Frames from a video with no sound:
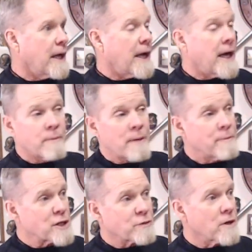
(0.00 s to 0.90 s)
And my
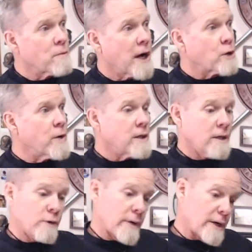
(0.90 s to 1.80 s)
best friend, Mike Quinn,
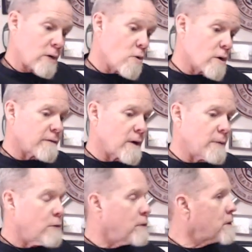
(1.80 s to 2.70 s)
lived around the corner from
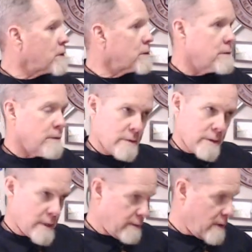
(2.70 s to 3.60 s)
me, and we
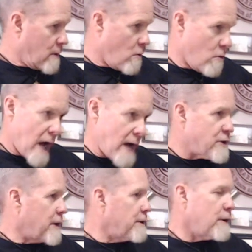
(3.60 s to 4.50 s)
did everything our whole lives
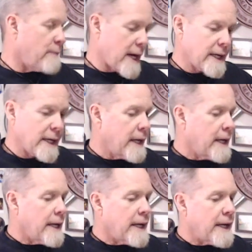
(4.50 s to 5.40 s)
together, Mike.
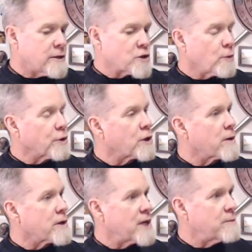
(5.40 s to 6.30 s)
And so we were going
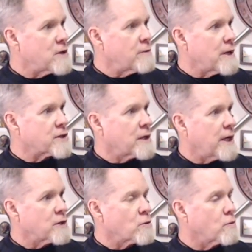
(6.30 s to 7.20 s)
to the same TBS
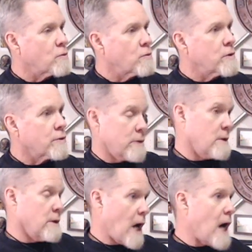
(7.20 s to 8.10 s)
class, so we were
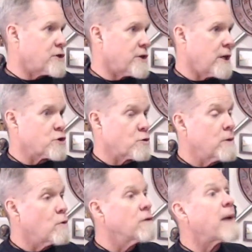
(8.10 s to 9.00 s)
in college together, so
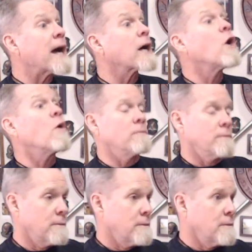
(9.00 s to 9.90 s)
we moved back home,
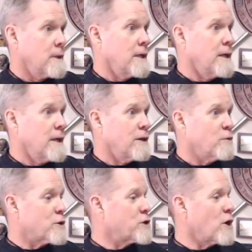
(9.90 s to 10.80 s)

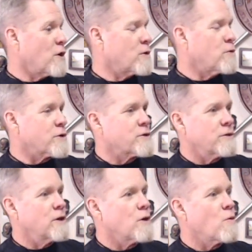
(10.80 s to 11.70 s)
which, of course,
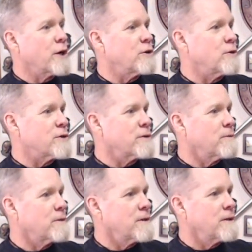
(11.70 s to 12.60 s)
you don't want to do.
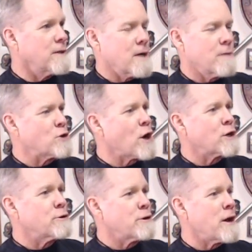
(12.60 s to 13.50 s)
I'm a
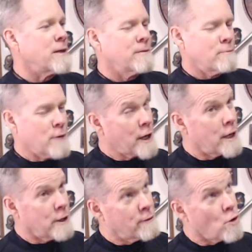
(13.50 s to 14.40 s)
second lieutenant, but I got
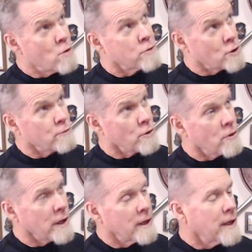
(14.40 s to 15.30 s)
to live at home because I'm
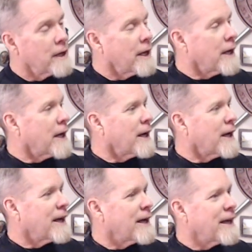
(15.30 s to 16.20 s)
broke. Yeah, live in the
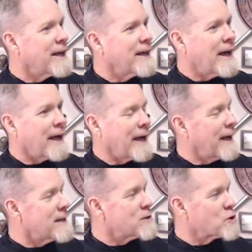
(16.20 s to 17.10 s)
basement. Yeah.
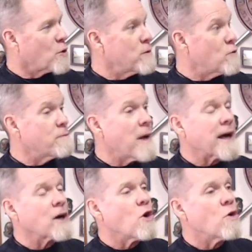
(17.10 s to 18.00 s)
So we moved
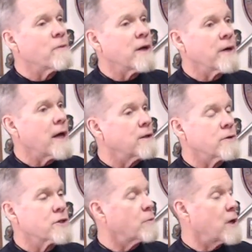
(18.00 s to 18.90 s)
back home, and we had to
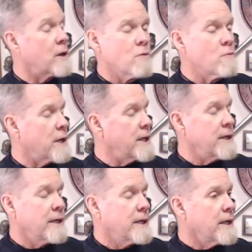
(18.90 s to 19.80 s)
do something. We had no money.
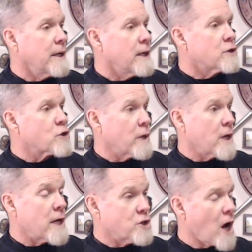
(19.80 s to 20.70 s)
So we
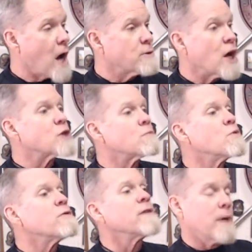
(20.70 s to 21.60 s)
got jobs as
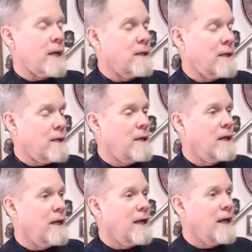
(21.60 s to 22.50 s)
movie men.
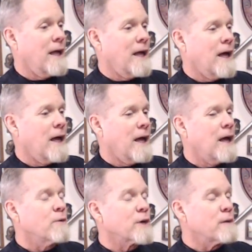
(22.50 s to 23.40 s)

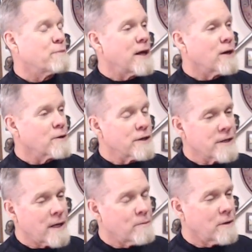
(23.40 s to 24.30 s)
And we're getting paid under the
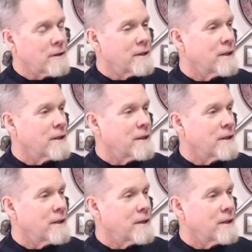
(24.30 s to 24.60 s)
table.